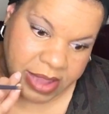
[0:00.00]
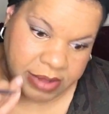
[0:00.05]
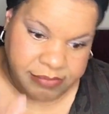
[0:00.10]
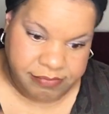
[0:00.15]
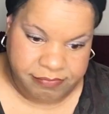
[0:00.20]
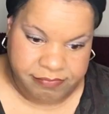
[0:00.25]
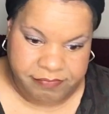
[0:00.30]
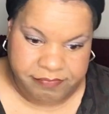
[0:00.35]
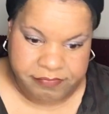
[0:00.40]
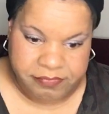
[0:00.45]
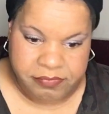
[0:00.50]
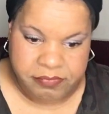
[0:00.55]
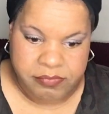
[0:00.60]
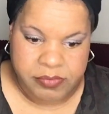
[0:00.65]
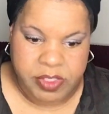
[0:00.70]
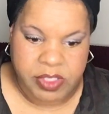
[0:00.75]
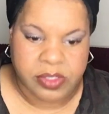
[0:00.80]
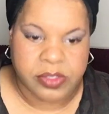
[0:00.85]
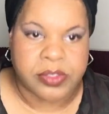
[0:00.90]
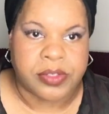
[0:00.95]

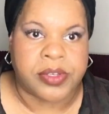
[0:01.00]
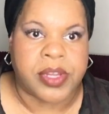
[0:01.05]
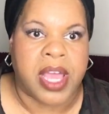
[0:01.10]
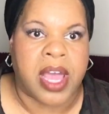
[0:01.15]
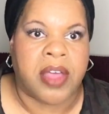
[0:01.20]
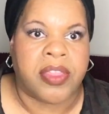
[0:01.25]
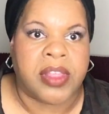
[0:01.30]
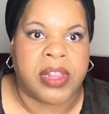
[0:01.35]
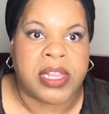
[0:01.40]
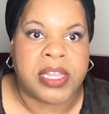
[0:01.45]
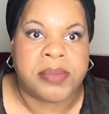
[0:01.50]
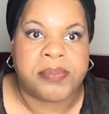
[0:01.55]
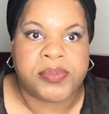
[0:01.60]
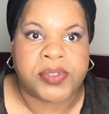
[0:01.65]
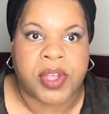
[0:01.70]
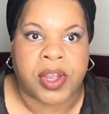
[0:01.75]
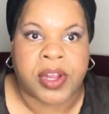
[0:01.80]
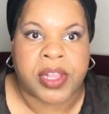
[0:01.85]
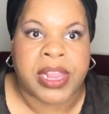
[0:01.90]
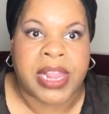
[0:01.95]
So now the lips
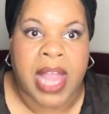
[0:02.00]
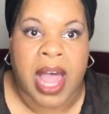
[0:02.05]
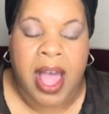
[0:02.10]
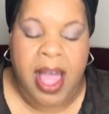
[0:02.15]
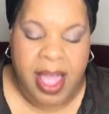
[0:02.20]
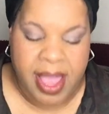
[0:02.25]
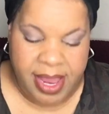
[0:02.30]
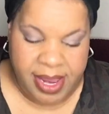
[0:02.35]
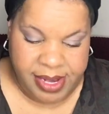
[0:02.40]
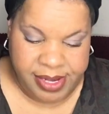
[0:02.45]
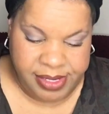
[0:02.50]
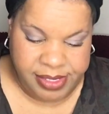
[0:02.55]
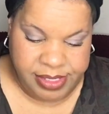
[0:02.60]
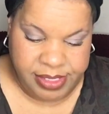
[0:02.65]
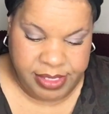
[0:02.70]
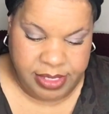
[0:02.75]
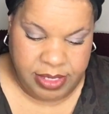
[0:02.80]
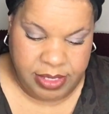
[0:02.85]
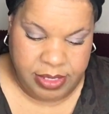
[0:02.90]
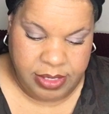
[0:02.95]
are lined
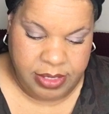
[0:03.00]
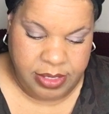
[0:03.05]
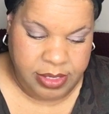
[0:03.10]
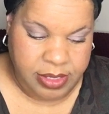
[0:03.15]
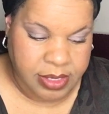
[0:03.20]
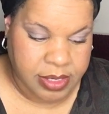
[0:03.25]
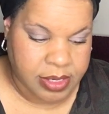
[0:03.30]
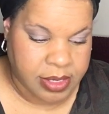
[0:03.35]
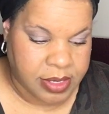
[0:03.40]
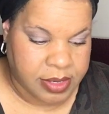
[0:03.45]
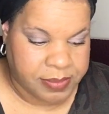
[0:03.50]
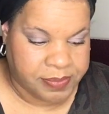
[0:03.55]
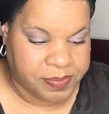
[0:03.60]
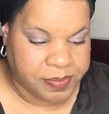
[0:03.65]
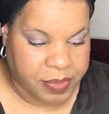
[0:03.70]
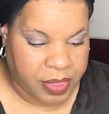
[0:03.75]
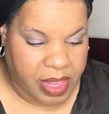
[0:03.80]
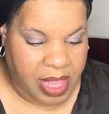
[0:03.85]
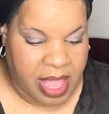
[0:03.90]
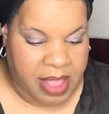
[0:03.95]

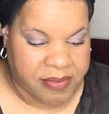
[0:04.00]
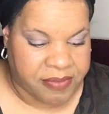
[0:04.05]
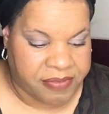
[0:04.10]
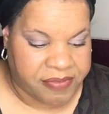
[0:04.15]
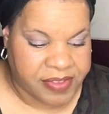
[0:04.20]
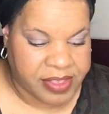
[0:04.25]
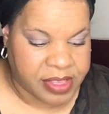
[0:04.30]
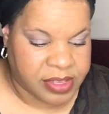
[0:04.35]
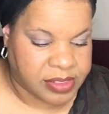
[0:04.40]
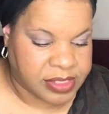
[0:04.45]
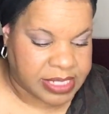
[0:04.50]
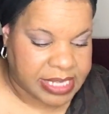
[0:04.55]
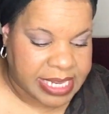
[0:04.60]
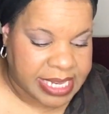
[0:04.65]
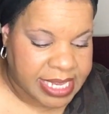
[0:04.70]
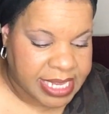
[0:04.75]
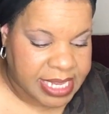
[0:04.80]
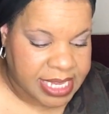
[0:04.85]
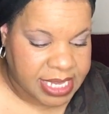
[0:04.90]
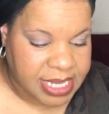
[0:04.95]
and filled
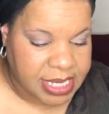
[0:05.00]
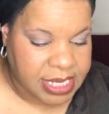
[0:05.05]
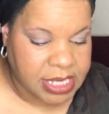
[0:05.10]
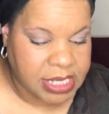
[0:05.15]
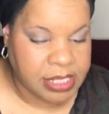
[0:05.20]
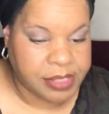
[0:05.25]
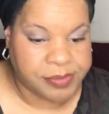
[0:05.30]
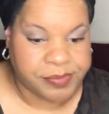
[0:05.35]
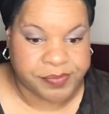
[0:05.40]
in.